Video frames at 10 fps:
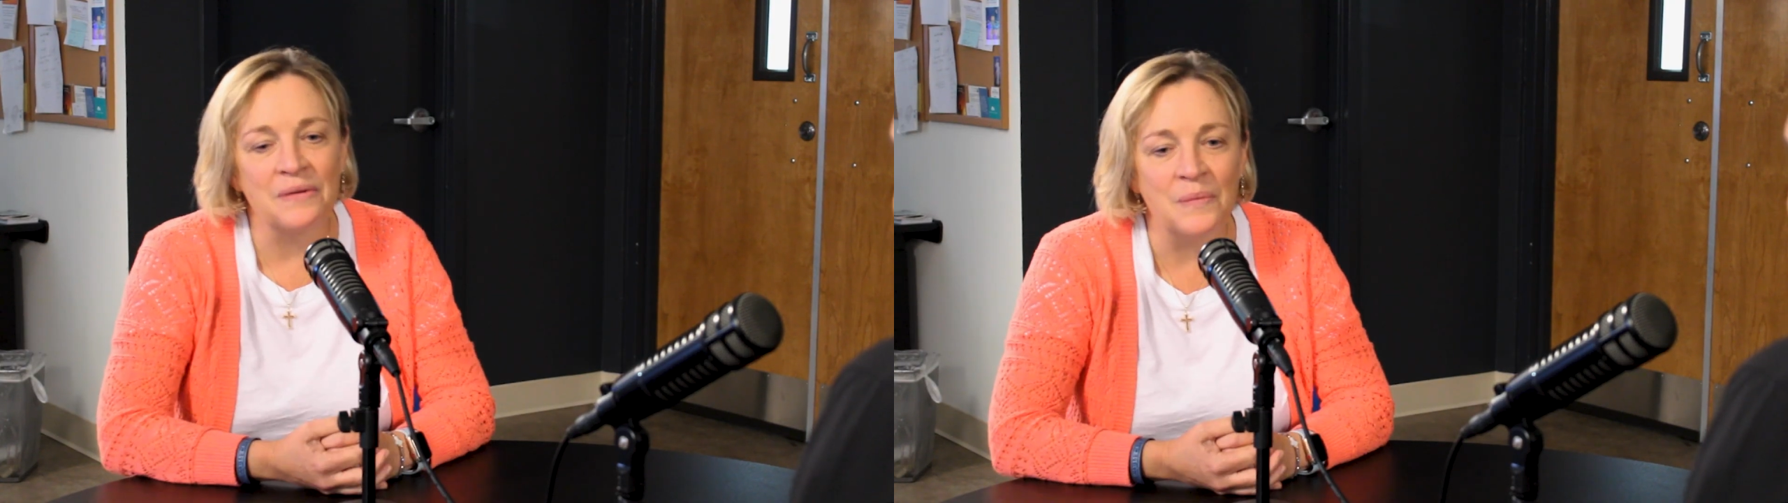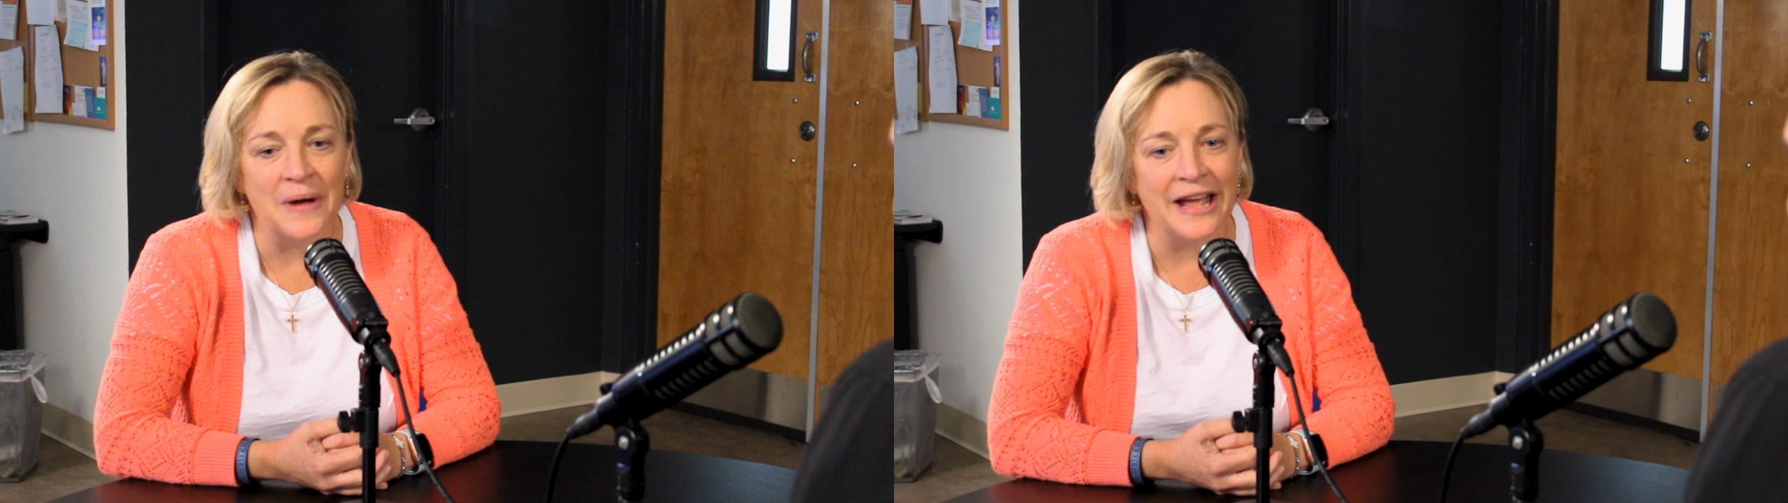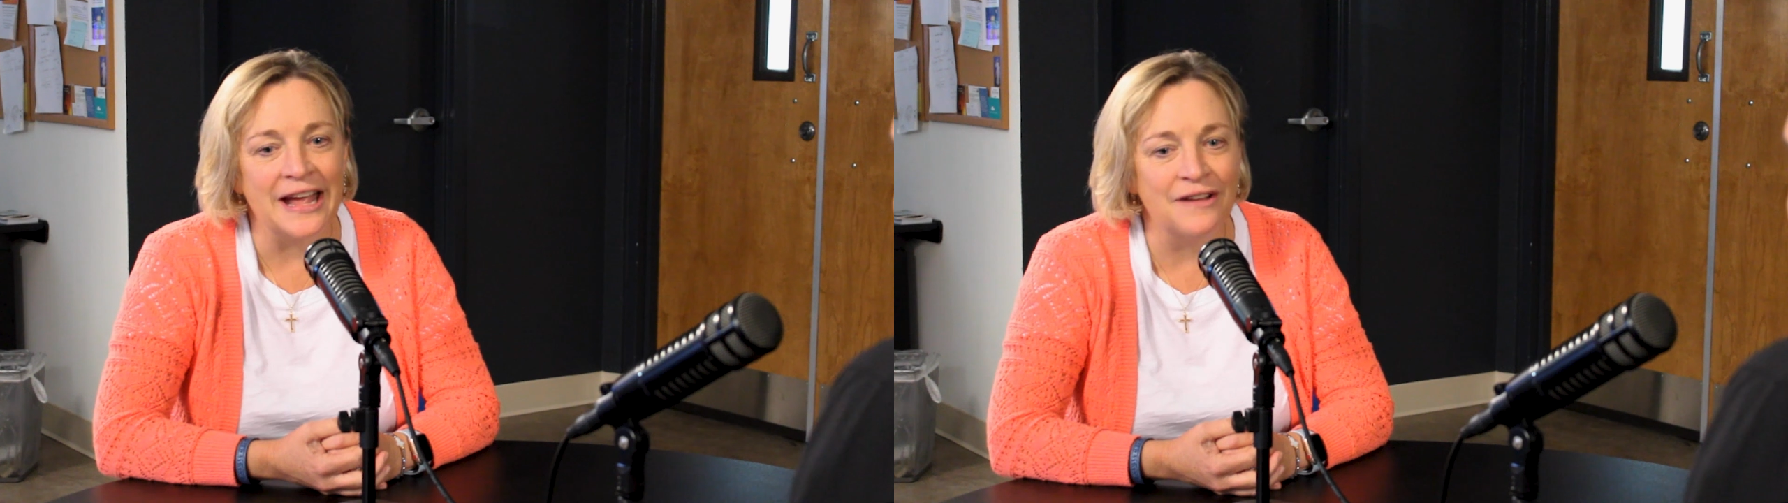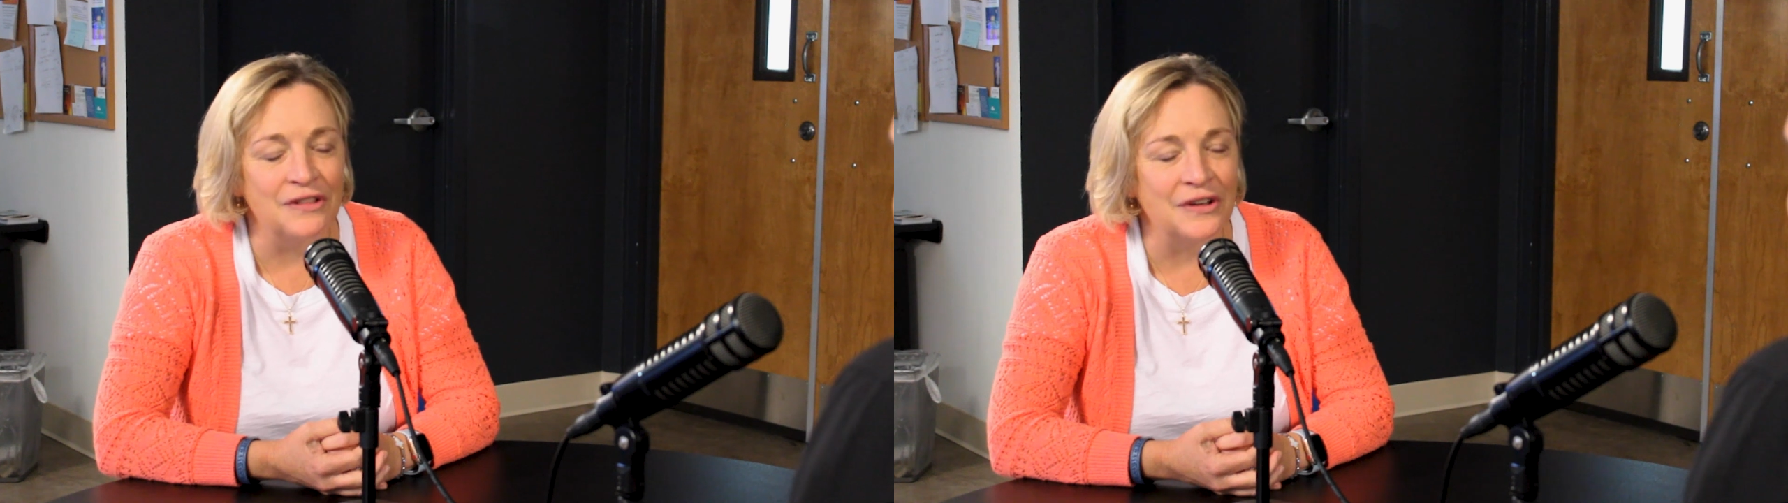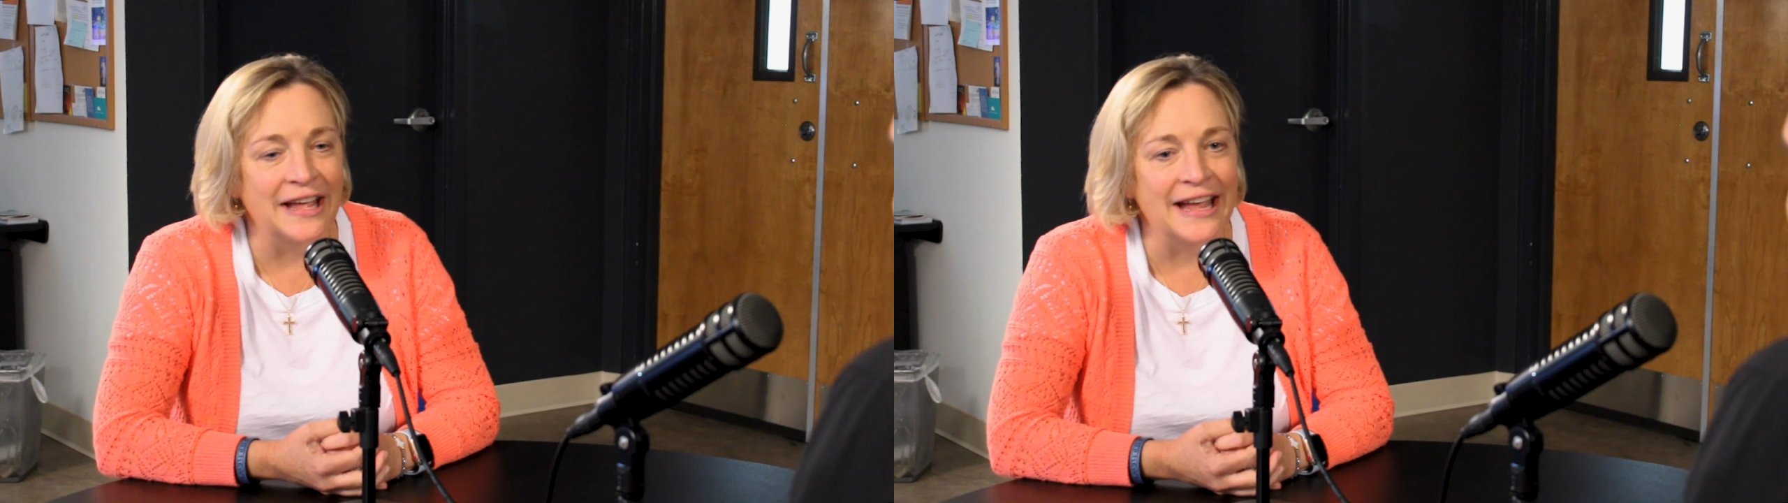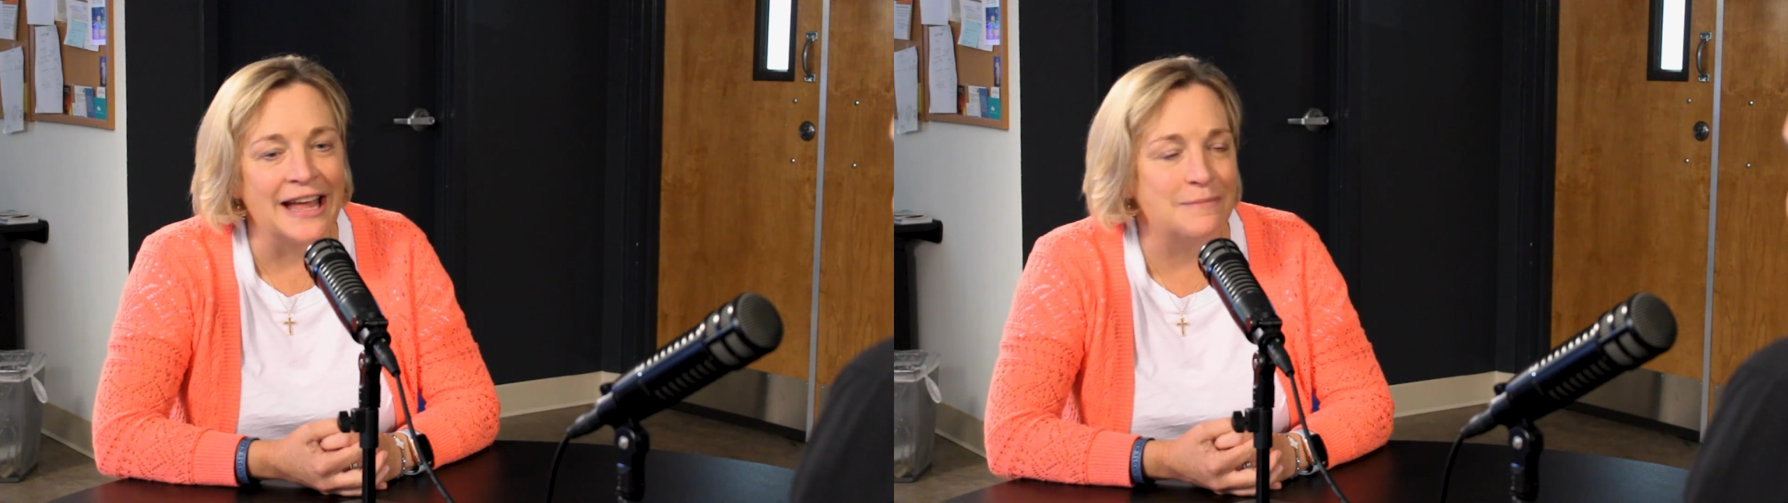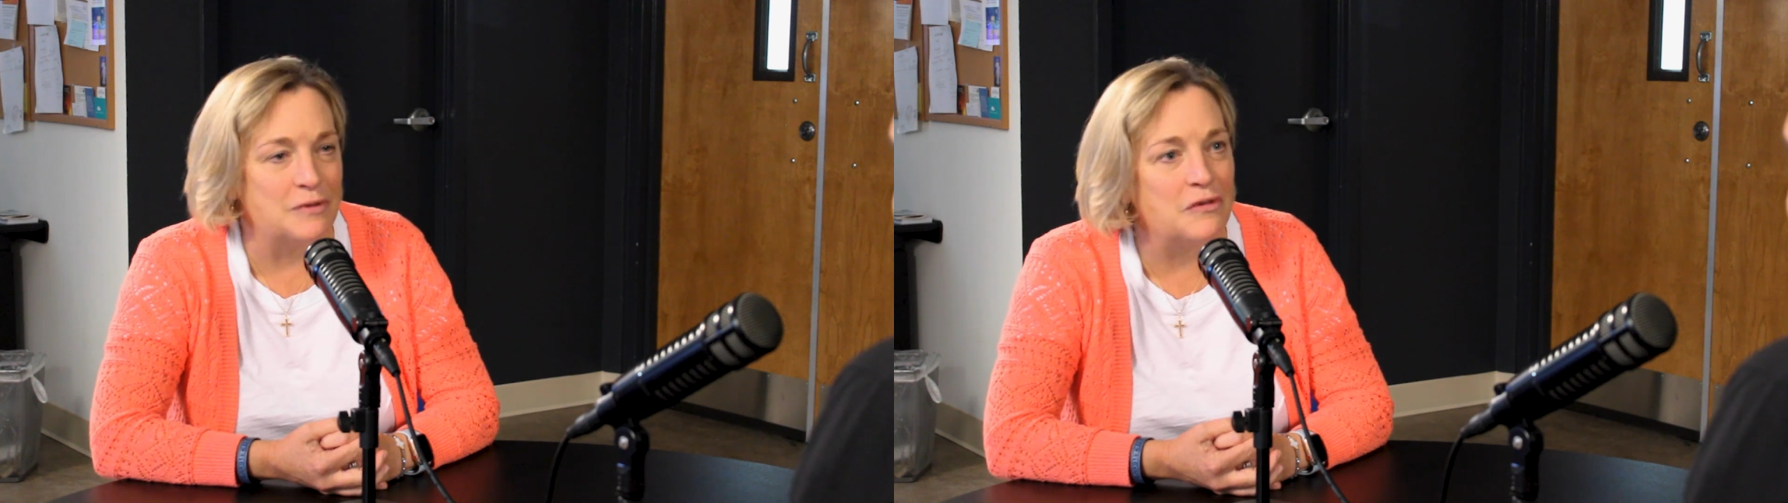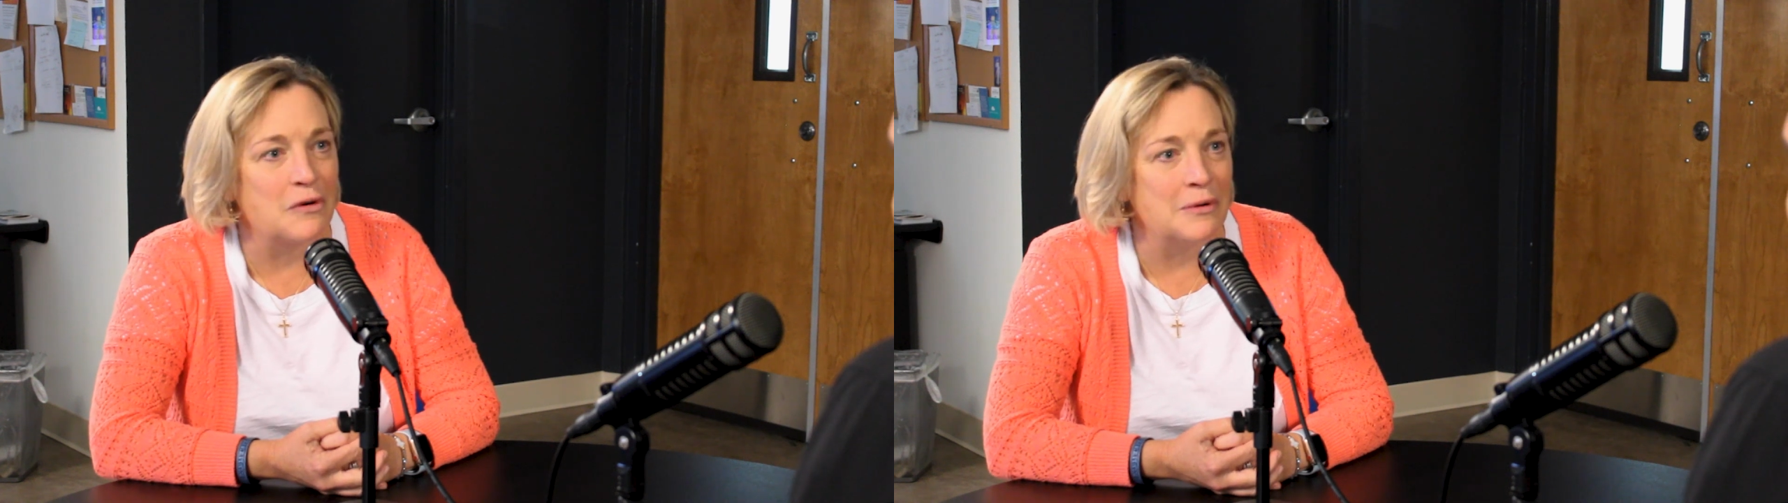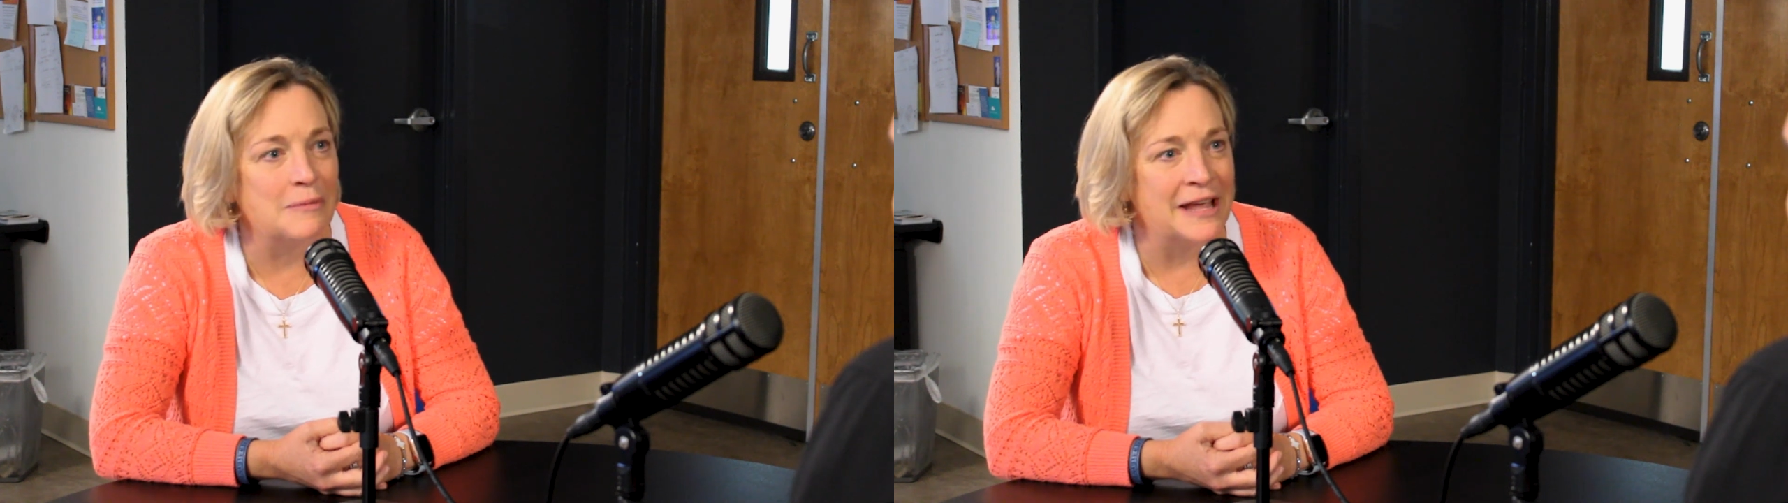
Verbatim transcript: way of looking at it before we